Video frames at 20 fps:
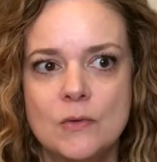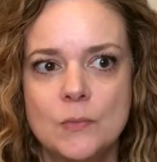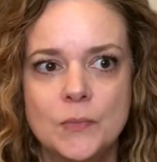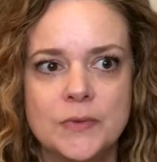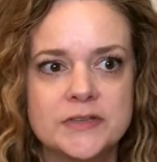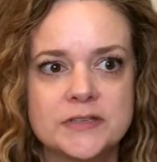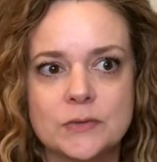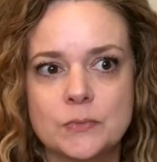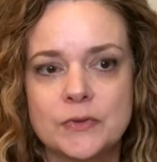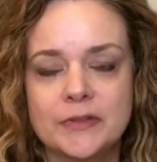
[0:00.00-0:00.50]

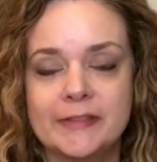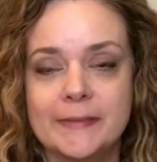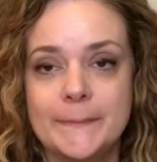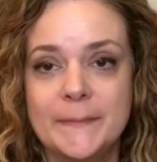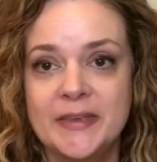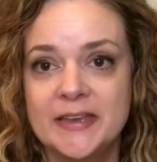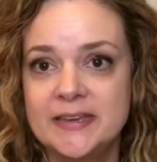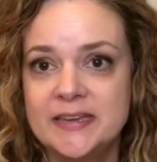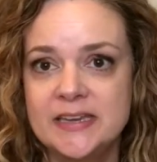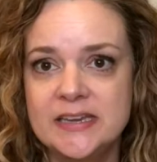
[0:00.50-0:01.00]
was a really
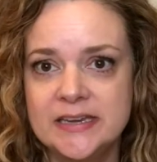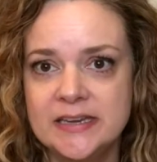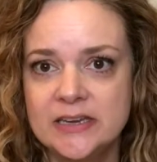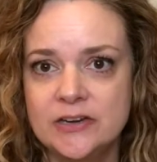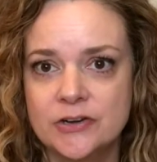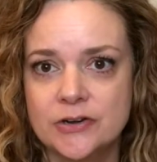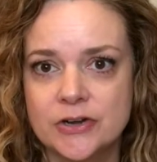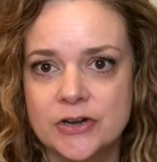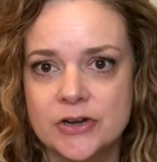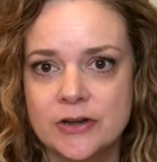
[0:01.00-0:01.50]
picky
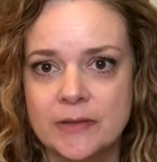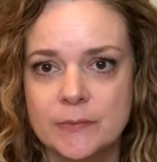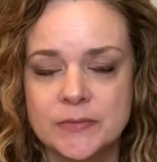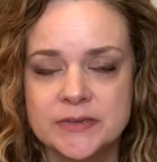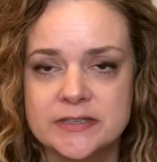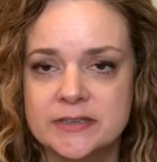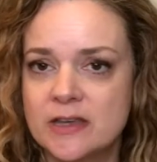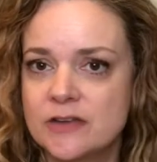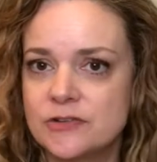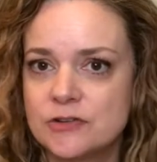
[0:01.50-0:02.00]
eater and
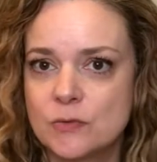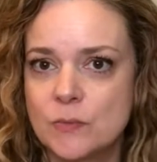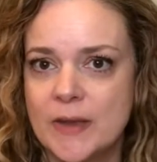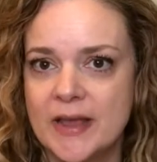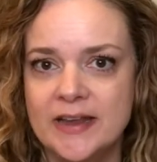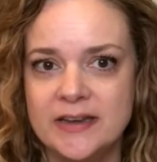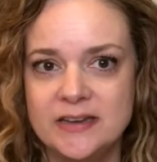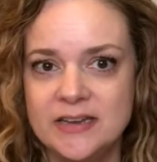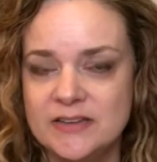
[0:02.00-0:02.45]
was underweight